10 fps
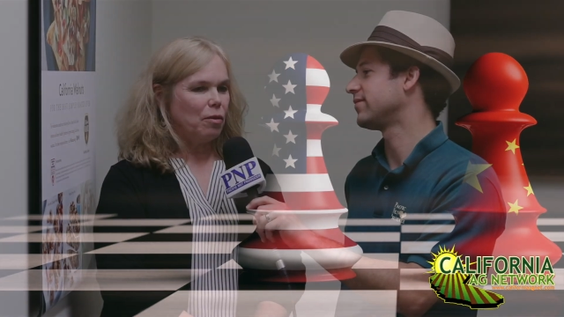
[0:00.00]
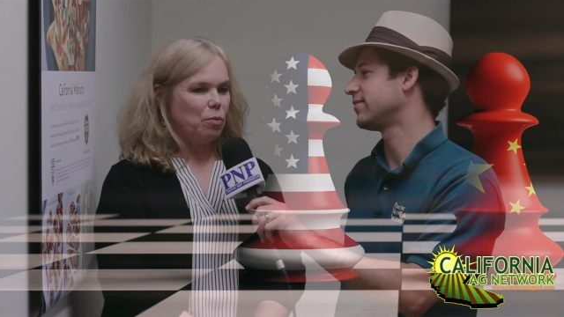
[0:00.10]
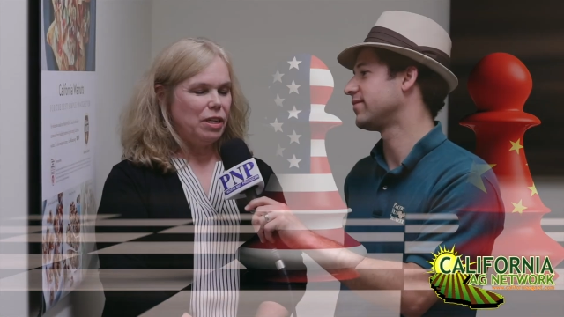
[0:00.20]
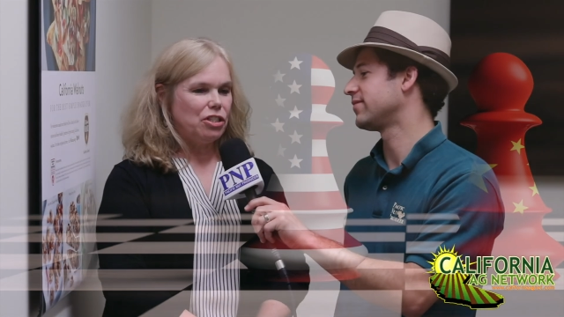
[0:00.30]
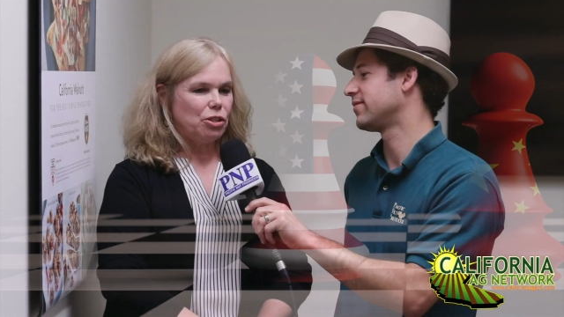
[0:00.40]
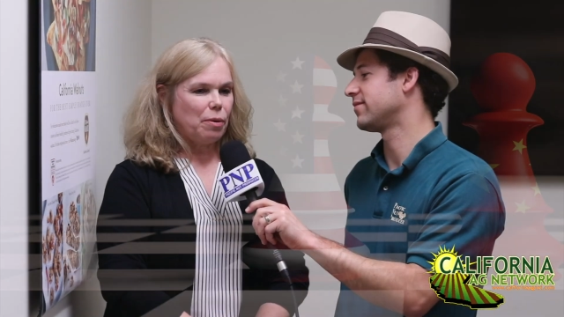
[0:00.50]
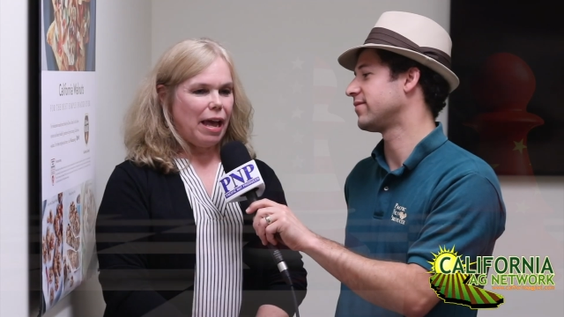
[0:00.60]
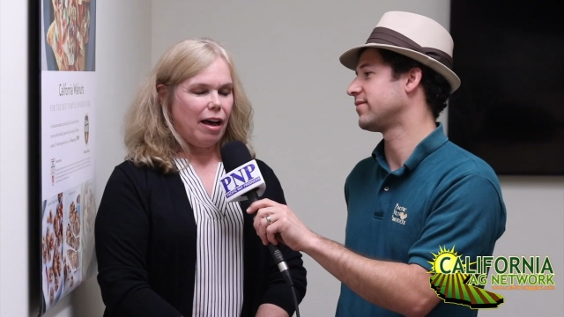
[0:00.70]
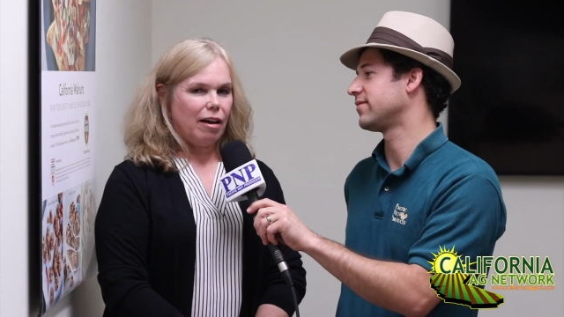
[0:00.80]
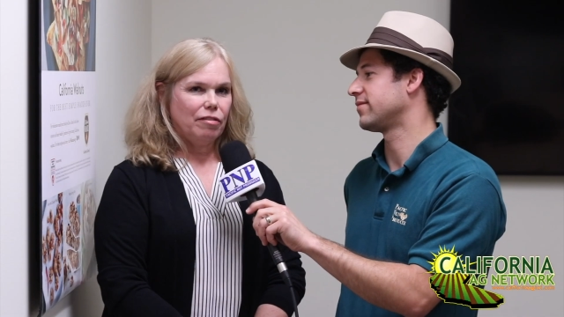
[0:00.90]
Speaker 1: we do
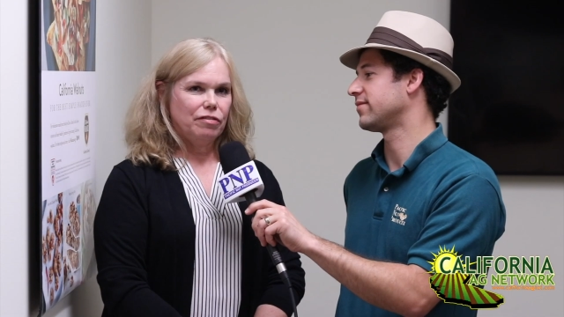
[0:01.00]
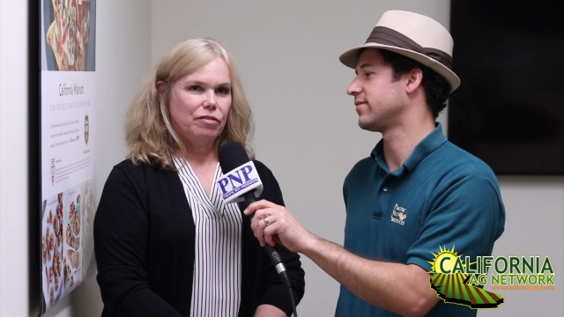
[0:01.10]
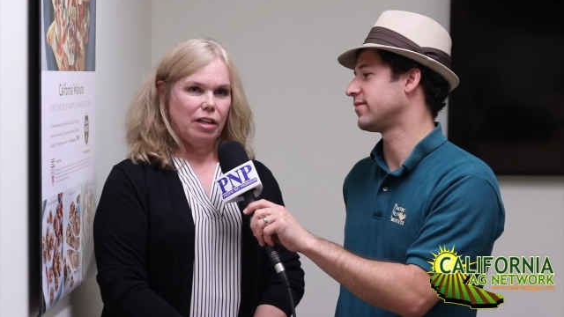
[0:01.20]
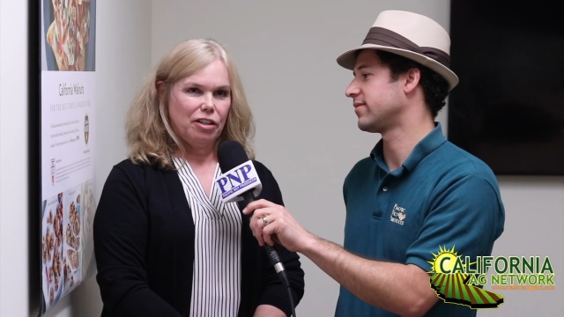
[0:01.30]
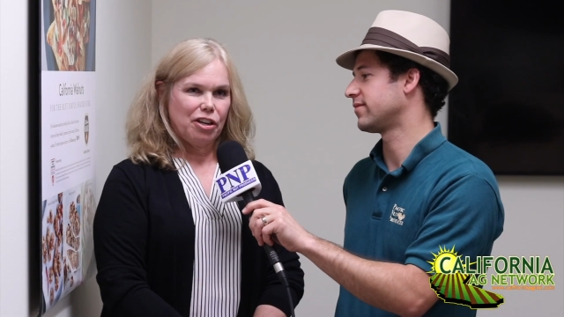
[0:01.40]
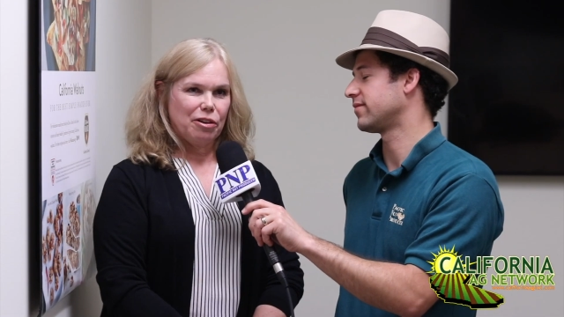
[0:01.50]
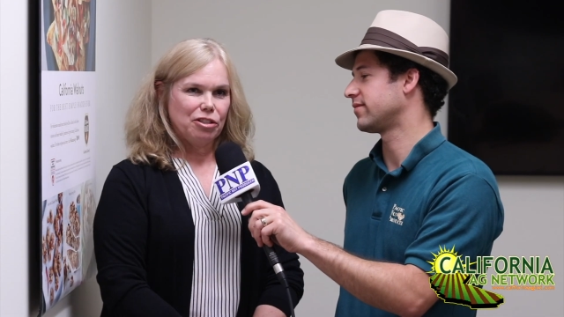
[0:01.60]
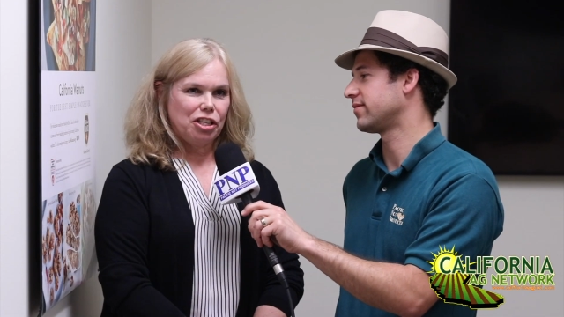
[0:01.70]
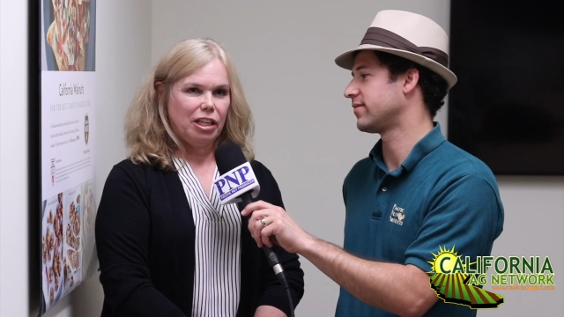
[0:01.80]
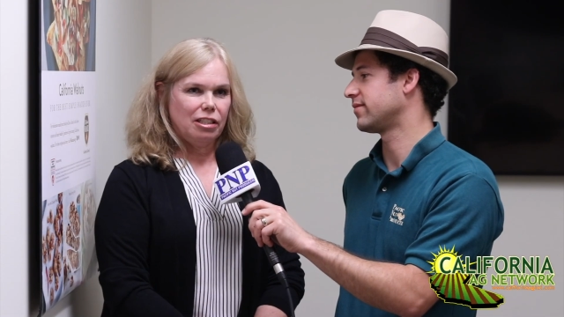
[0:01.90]
have uh,
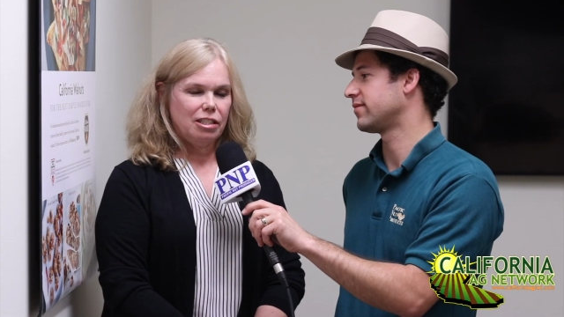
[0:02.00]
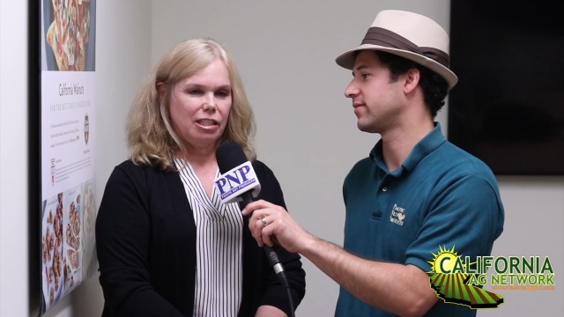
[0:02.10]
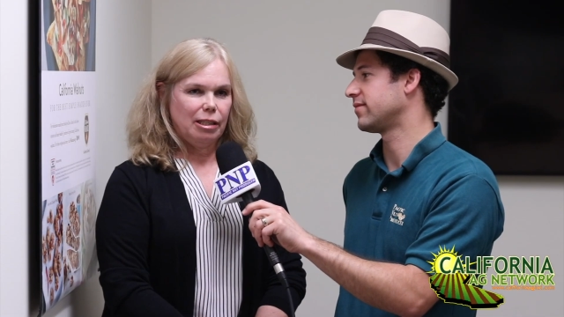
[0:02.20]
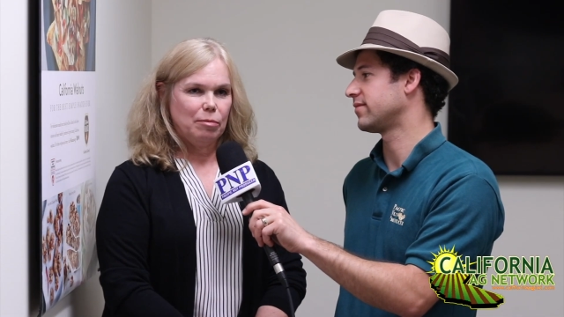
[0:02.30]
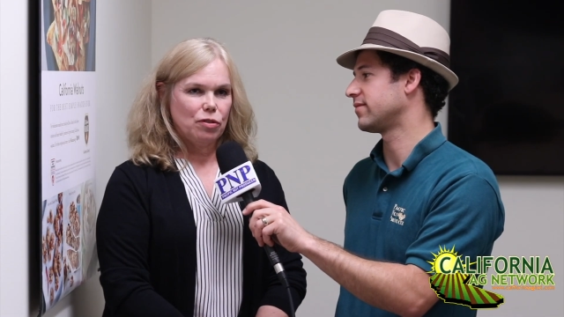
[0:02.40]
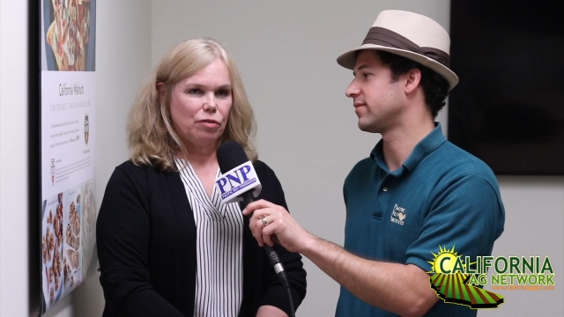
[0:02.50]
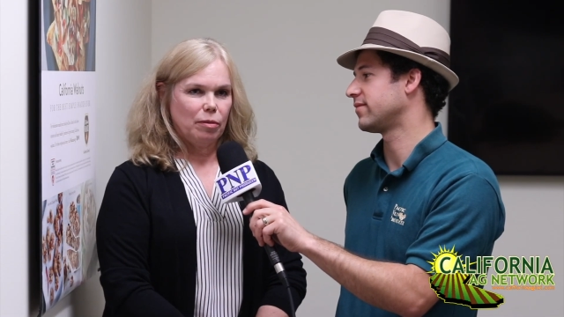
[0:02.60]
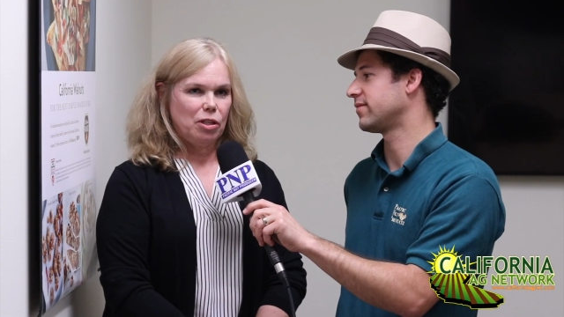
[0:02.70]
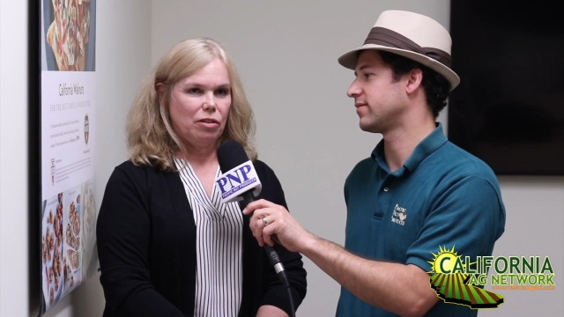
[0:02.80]
negotiating teams from